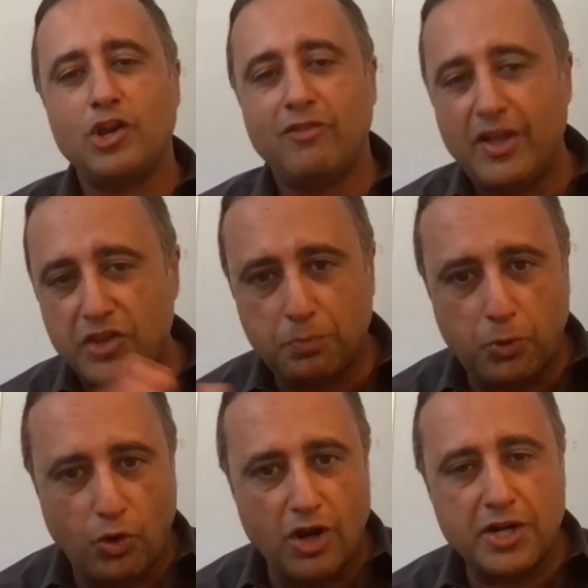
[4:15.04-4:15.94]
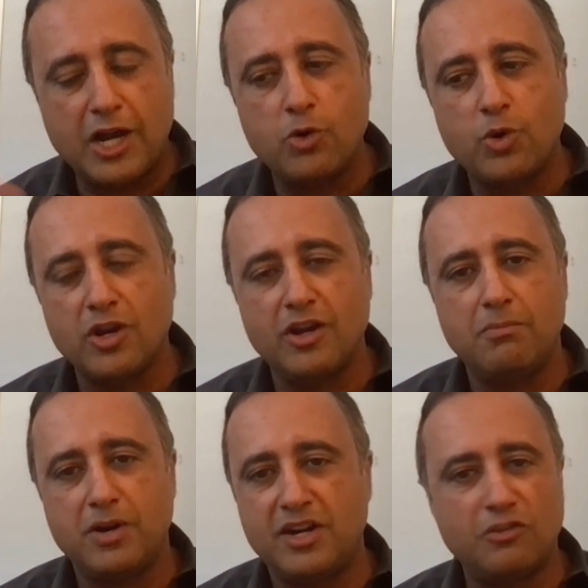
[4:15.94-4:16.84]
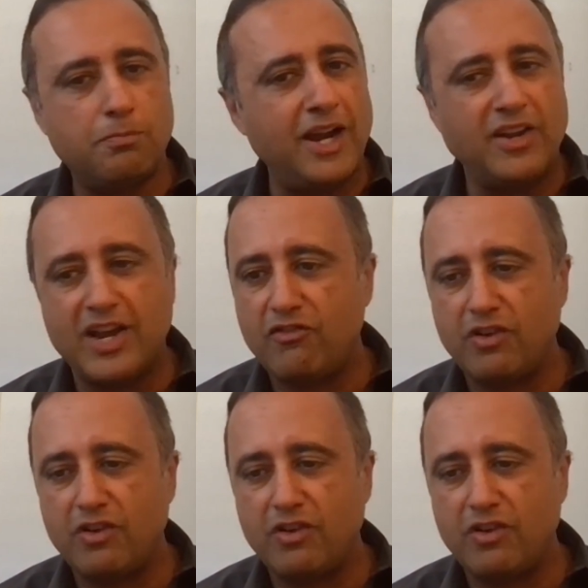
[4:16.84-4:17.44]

You've had this prolonged downturn, but despite that,